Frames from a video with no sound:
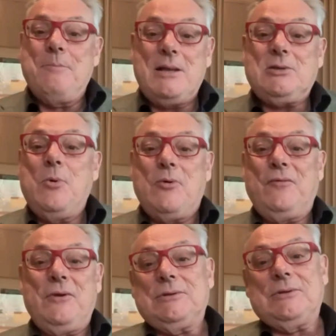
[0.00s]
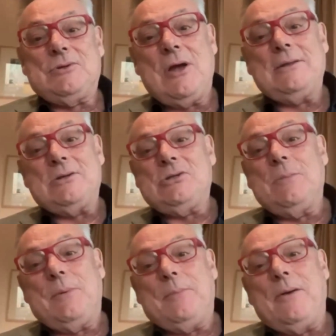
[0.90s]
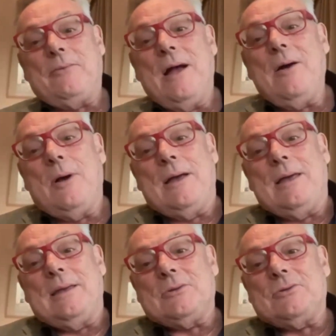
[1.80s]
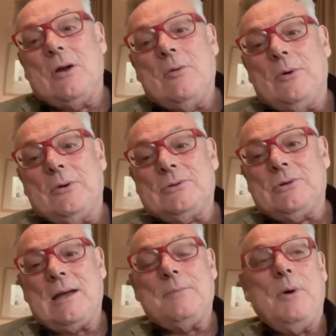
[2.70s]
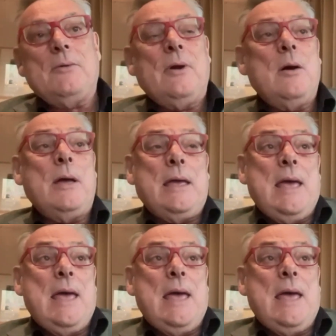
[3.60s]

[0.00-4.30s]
much more efficient than trying to ship it by railway or truck it by railway.